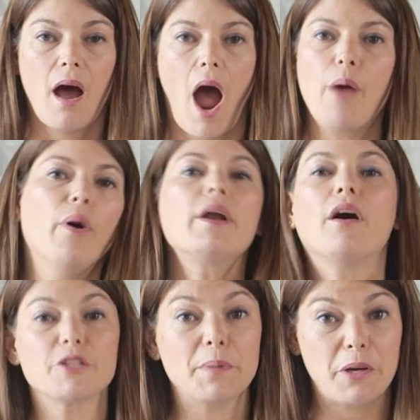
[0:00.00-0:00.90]
I wanna
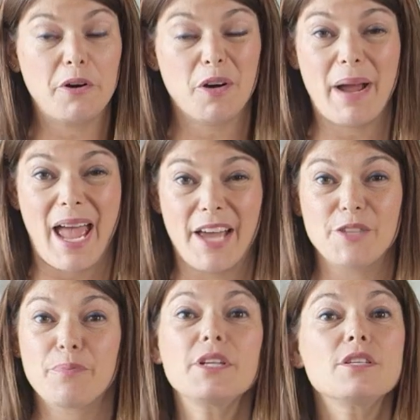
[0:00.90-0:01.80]
ultimately cook my
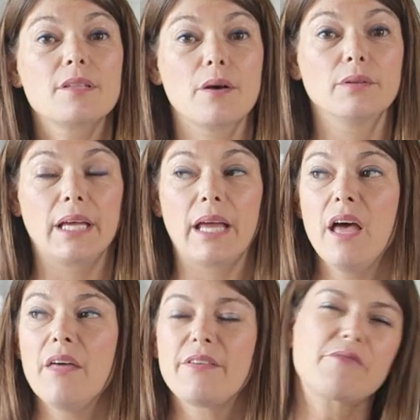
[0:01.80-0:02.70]
eggs pretty slowly.
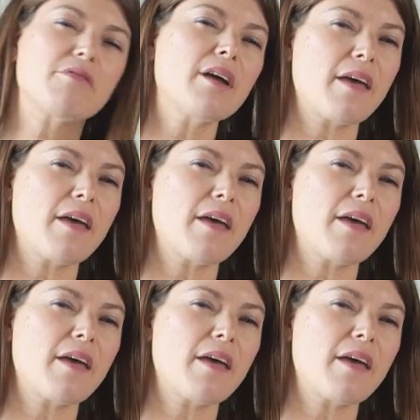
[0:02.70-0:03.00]
The other thing